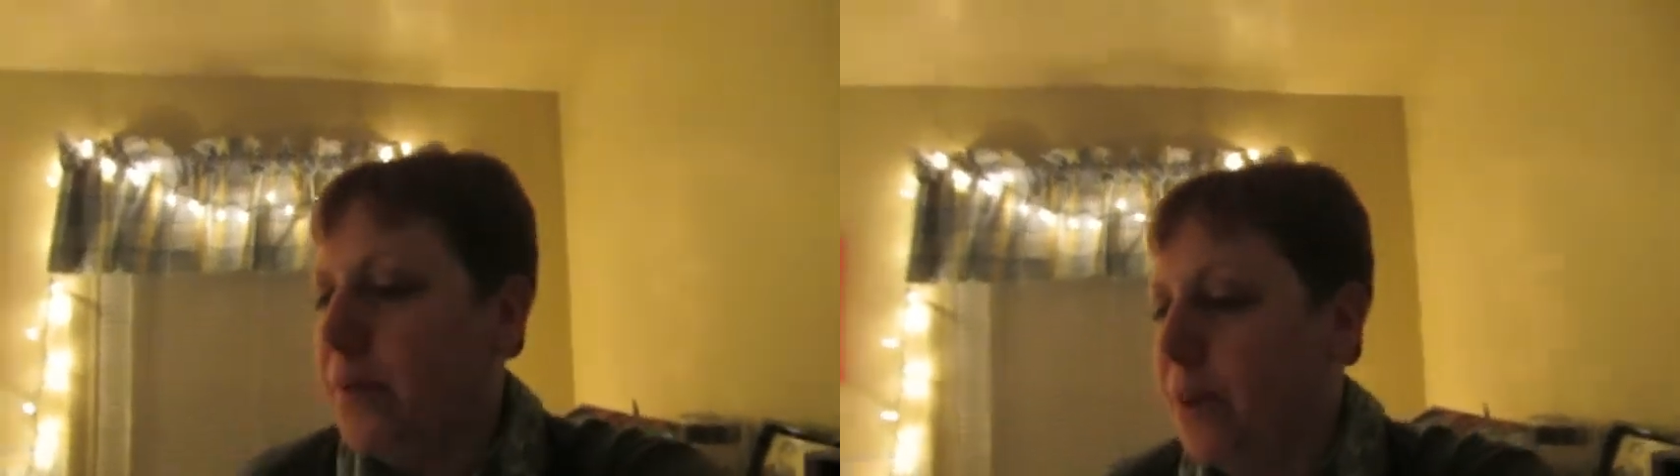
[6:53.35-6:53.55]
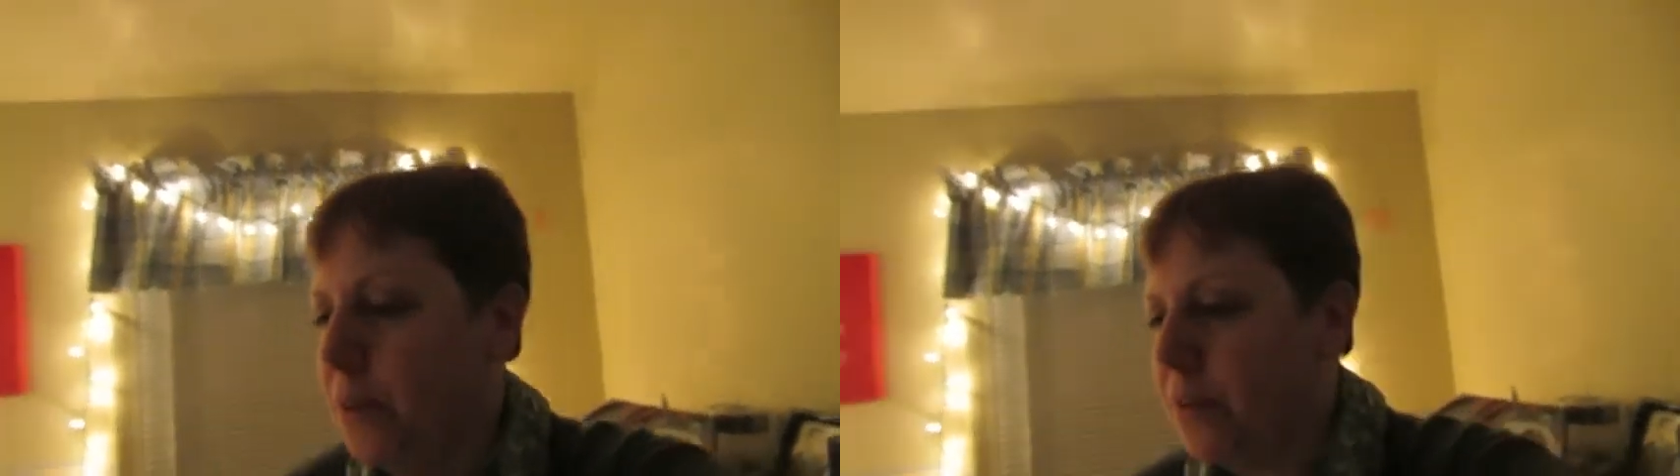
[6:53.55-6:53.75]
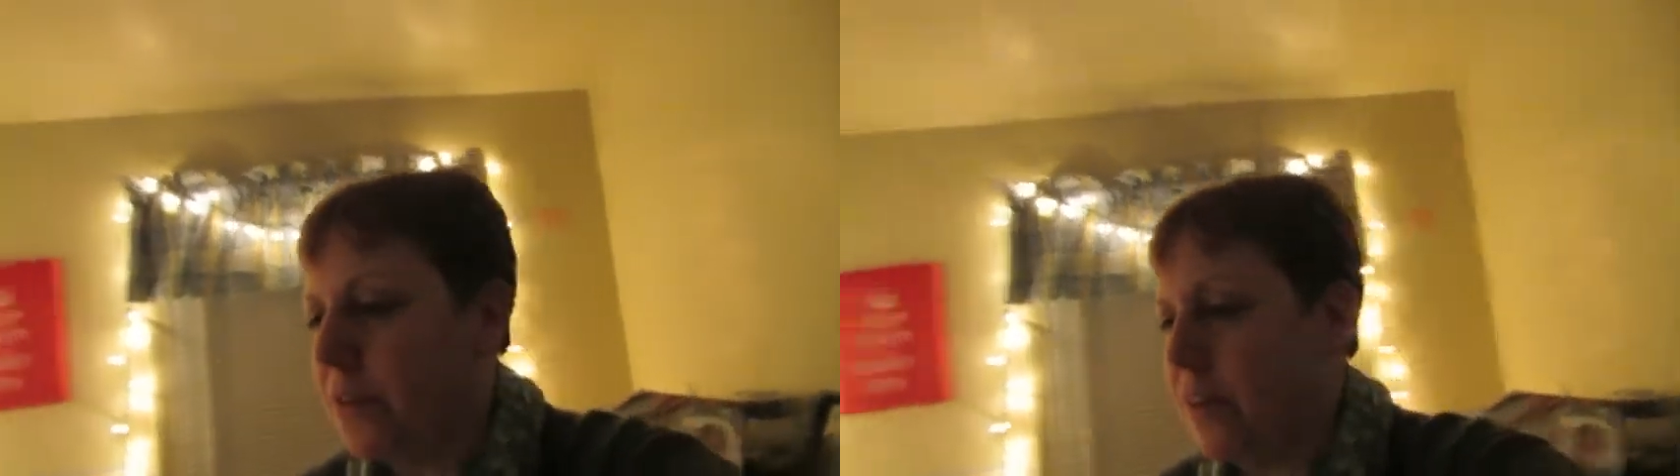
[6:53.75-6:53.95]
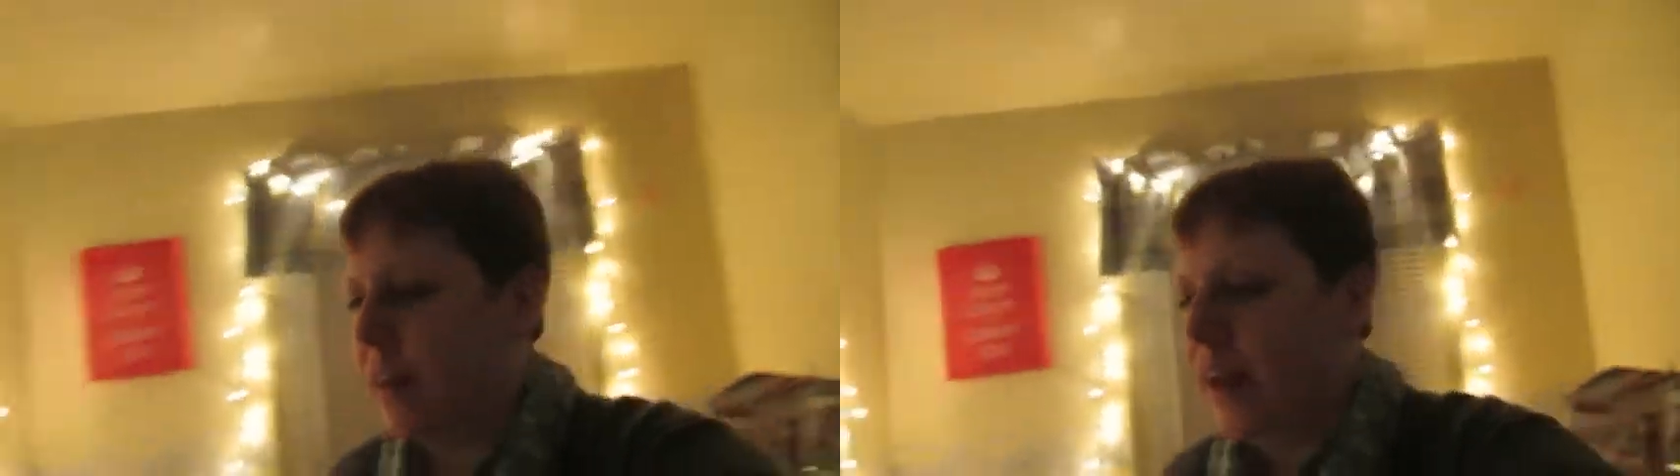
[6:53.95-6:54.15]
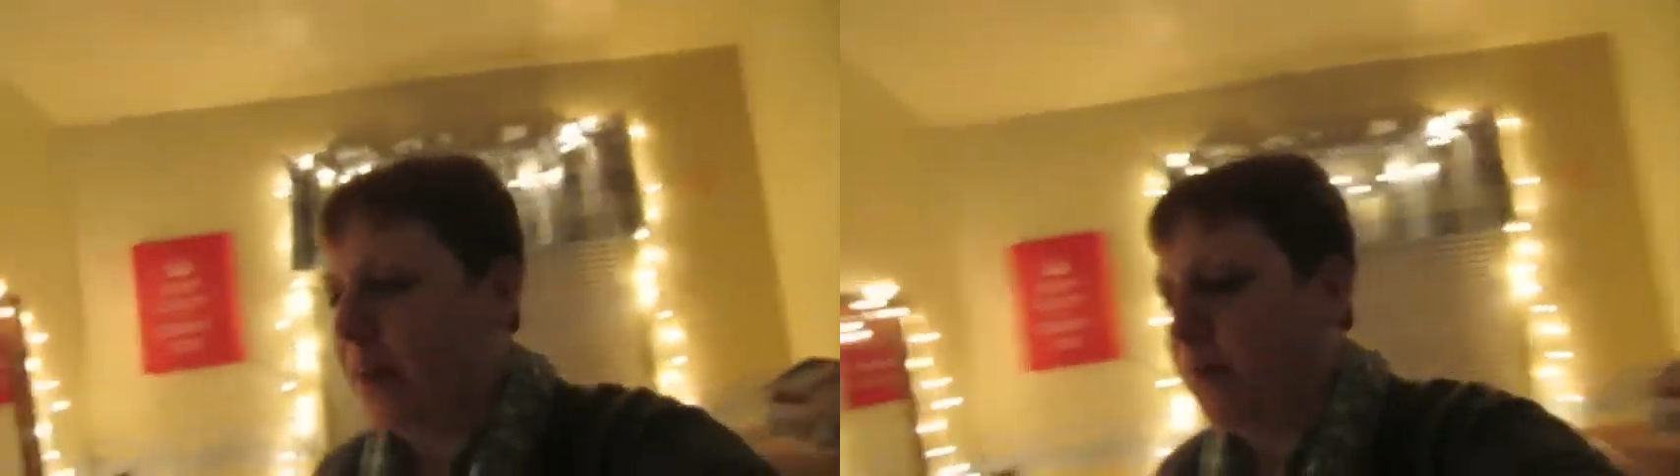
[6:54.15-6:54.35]
I'm going to sit
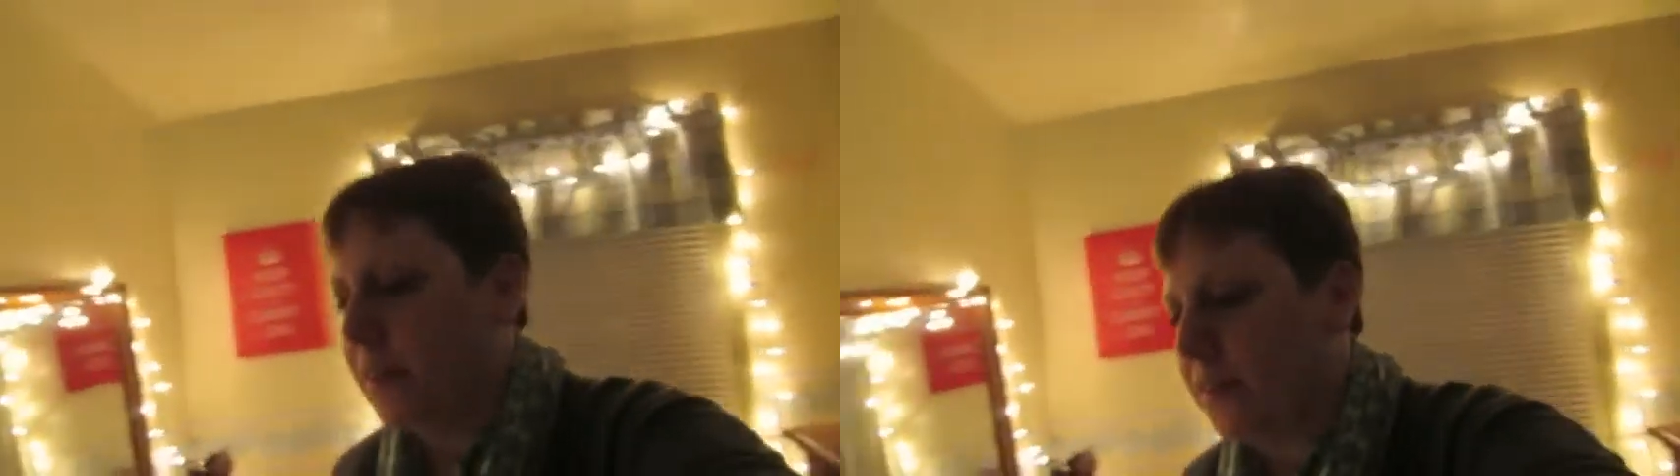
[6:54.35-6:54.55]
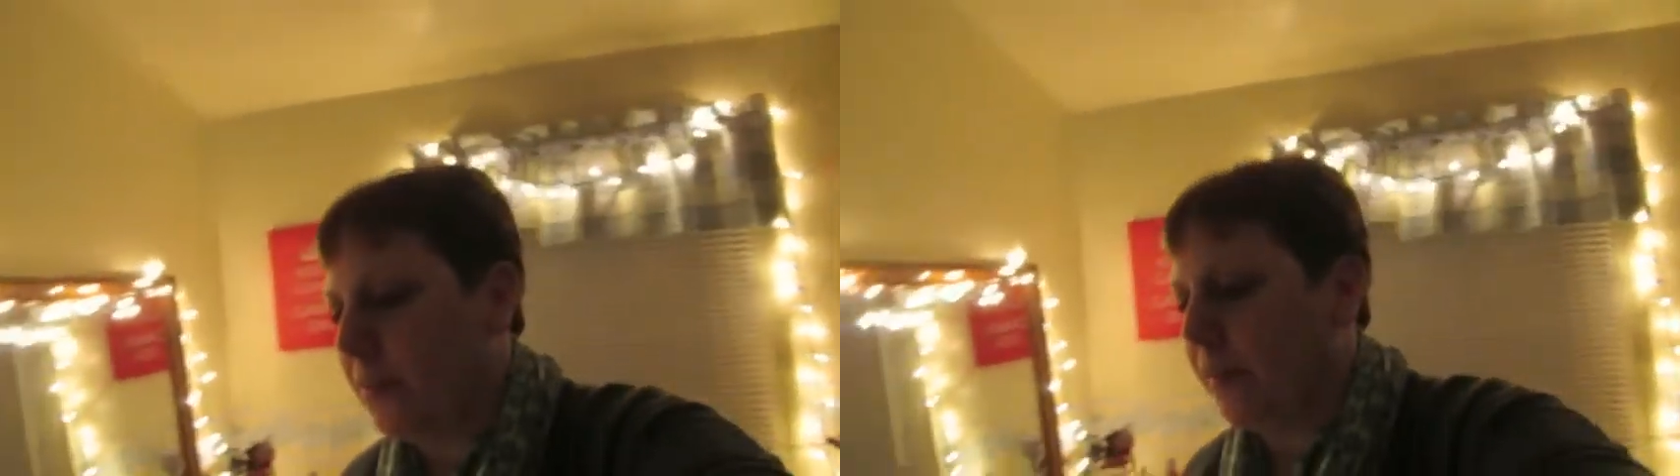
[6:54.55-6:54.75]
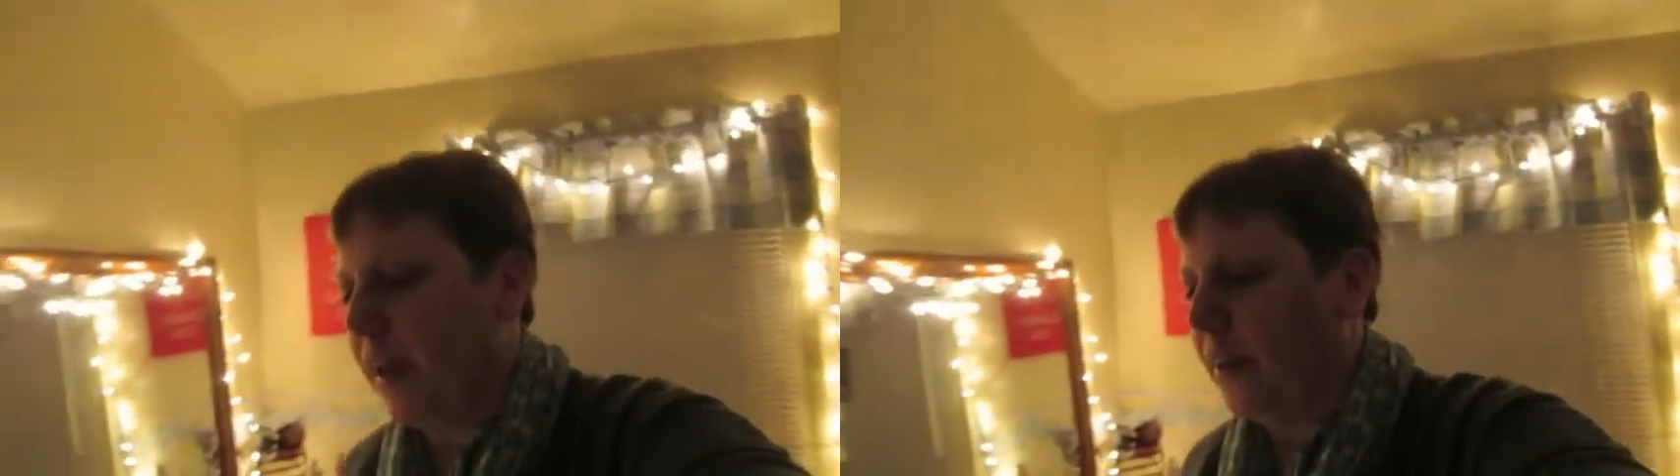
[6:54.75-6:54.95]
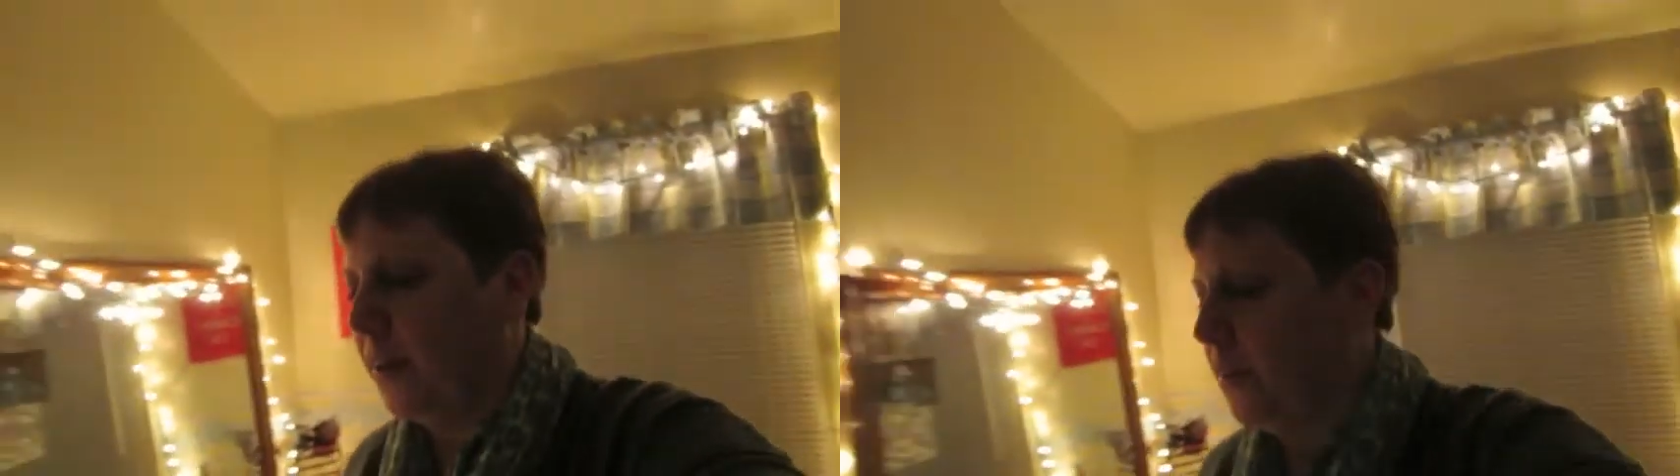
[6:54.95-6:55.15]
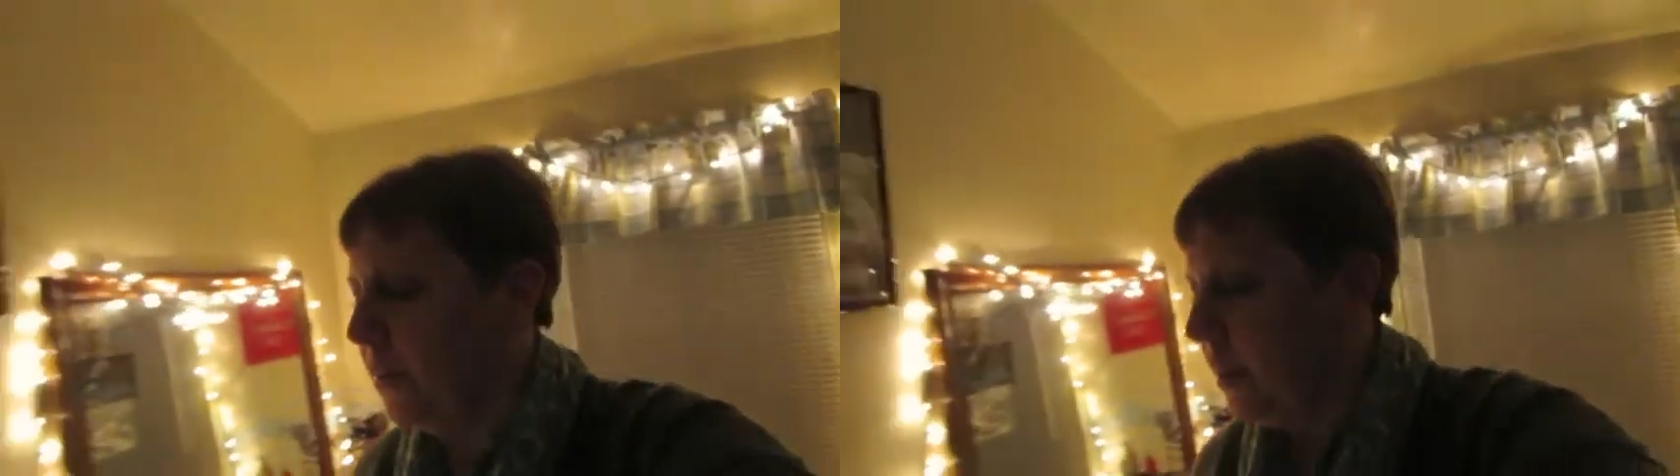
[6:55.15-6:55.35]
down because I'm getting
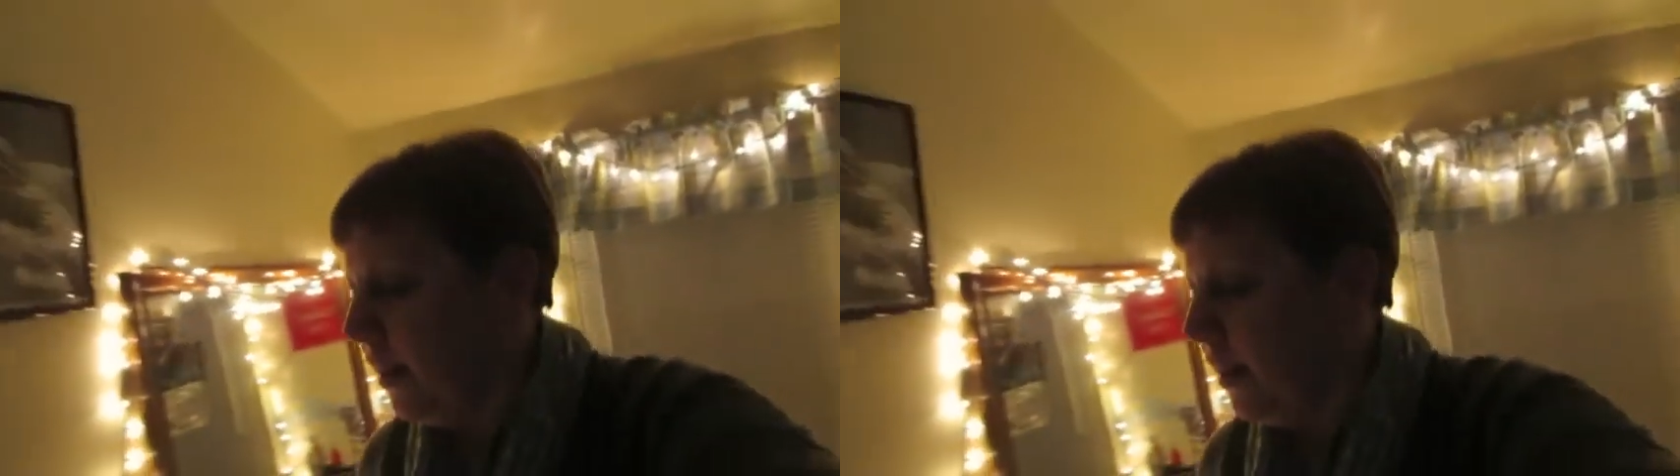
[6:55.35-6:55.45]
old.